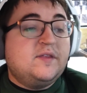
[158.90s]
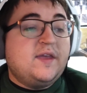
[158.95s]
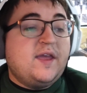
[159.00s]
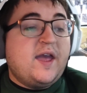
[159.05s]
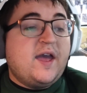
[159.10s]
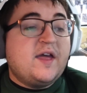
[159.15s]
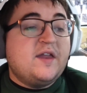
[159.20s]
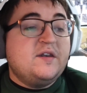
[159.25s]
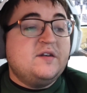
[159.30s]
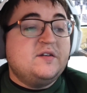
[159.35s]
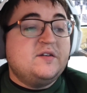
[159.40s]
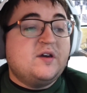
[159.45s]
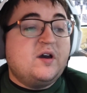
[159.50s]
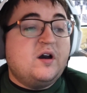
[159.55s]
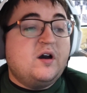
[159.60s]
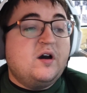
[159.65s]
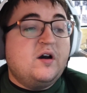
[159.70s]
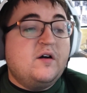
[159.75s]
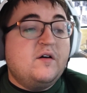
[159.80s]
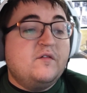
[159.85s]
the end
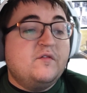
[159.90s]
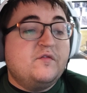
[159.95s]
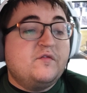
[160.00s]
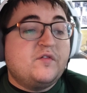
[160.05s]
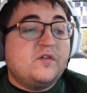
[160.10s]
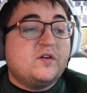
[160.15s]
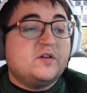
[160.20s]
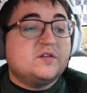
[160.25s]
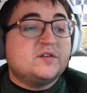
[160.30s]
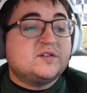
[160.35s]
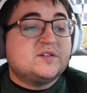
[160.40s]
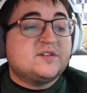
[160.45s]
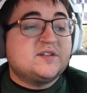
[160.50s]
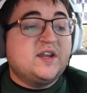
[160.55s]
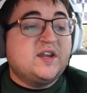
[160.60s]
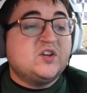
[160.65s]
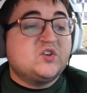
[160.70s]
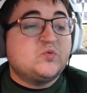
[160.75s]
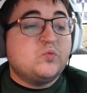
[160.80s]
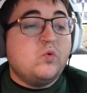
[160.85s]
of
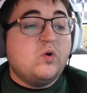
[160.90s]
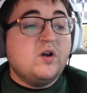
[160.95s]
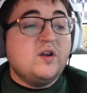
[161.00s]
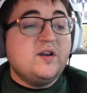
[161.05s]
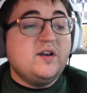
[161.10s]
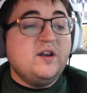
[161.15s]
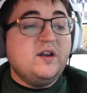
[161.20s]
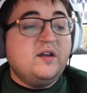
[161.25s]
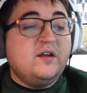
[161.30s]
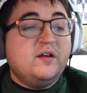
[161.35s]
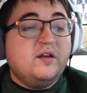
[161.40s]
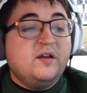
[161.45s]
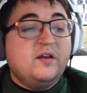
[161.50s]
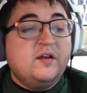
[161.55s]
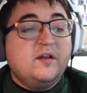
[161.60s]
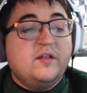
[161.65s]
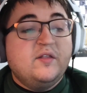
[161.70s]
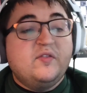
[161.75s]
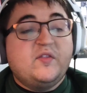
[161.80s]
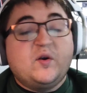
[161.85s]
stage one,
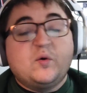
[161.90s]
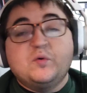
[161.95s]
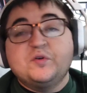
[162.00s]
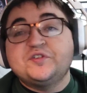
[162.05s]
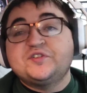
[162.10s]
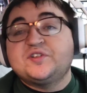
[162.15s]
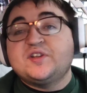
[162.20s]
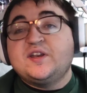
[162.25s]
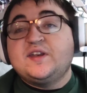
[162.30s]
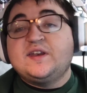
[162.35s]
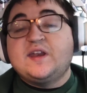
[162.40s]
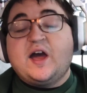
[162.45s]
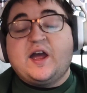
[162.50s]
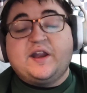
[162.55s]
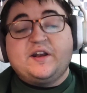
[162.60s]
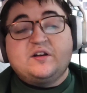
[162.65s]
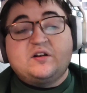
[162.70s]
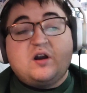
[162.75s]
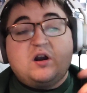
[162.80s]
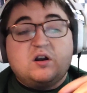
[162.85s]
there was
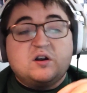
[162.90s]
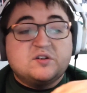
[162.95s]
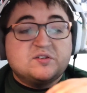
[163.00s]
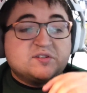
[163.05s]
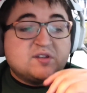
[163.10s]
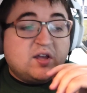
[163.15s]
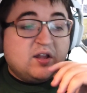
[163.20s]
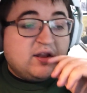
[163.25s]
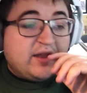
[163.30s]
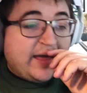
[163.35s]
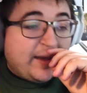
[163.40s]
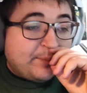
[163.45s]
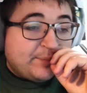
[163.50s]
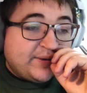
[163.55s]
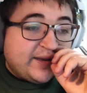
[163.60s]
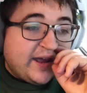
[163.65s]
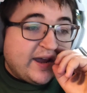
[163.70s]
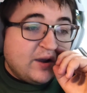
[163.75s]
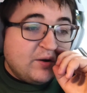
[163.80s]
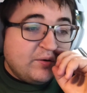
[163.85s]
nine cars a
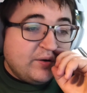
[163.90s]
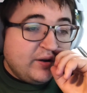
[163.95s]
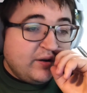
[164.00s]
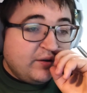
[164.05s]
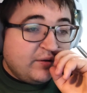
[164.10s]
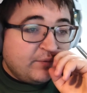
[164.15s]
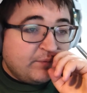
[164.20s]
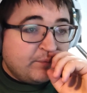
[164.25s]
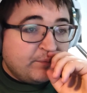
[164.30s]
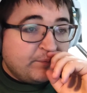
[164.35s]
lap down.